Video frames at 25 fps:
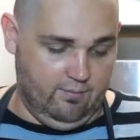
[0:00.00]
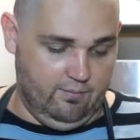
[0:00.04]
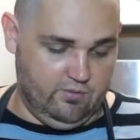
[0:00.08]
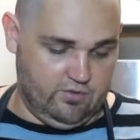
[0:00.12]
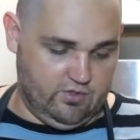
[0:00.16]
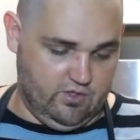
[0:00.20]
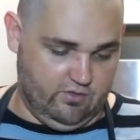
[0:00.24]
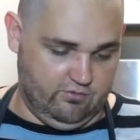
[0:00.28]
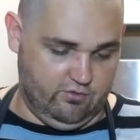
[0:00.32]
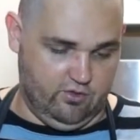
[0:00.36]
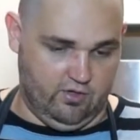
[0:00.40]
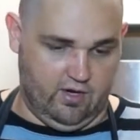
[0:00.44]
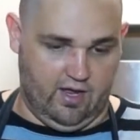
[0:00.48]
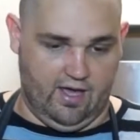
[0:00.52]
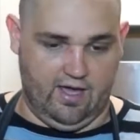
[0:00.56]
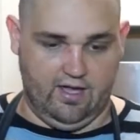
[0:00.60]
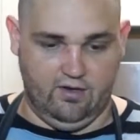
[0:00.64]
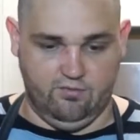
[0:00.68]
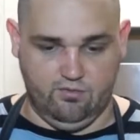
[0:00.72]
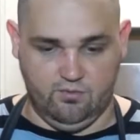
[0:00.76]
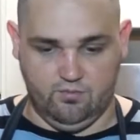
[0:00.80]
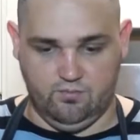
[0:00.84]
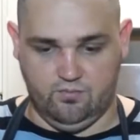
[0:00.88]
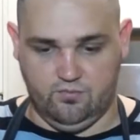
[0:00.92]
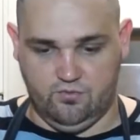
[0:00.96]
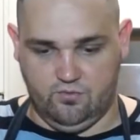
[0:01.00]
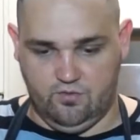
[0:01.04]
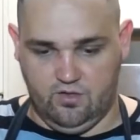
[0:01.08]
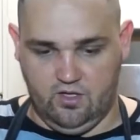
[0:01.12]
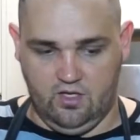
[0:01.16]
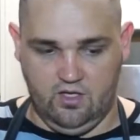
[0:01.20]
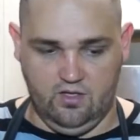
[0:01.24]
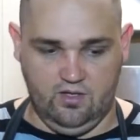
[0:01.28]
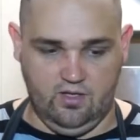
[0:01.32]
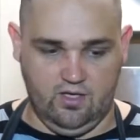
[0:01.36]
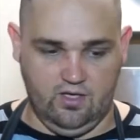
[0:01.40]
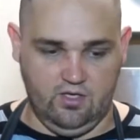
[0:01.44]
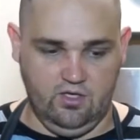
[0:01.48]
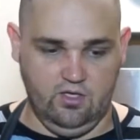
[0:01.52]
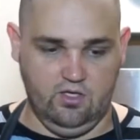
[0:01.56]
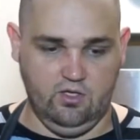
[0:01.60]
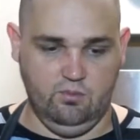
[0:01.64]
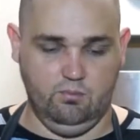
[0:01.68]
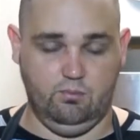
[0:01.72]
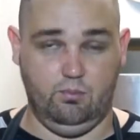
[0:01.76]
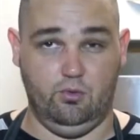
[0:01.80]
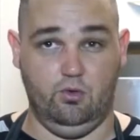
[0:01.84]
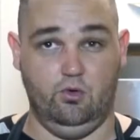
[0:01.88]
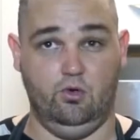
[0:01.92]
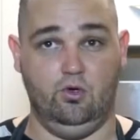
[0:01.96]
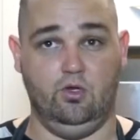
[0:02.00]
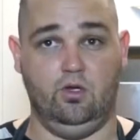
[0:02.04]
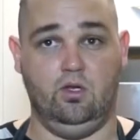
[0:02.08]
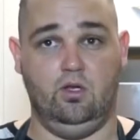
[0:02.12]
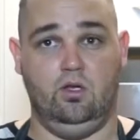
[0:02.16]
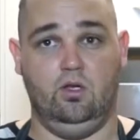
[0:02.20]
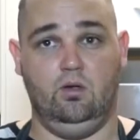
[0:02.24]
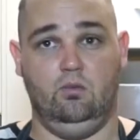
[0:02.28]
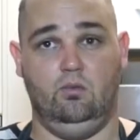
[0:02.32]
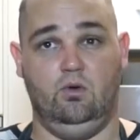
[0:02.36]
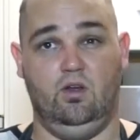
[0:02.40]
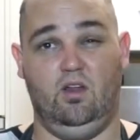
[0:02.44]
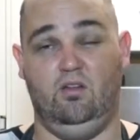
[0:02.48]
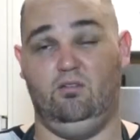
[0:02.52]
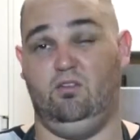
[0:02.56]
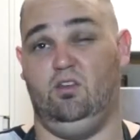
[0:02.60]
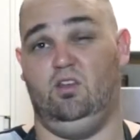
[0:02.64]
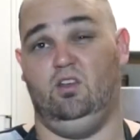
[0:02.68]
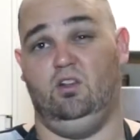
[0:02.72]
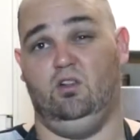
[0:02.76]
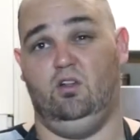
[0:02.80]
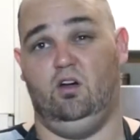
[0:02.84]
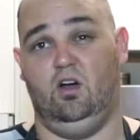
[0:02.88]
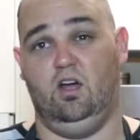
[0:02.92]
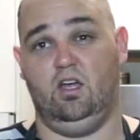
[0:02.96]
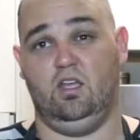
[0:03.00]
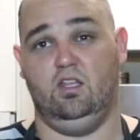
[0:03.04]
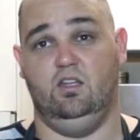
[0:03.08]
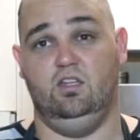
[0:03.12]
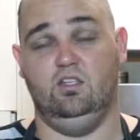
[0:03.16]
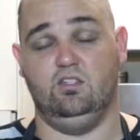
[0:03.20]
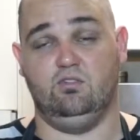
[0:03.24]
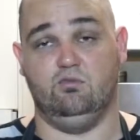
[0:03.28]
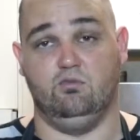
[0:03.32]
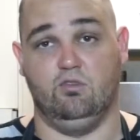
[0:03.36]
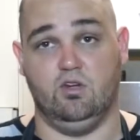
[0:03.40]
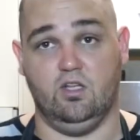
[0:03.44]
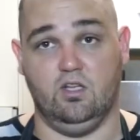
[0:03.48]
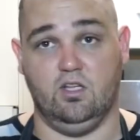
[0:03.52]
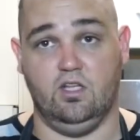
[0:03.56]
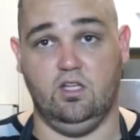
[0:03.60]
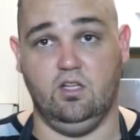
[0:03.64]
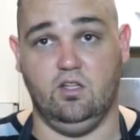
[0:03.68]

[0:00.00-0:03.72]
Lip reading: So I've got 8 of them here. Now you can put whatever you like in this really.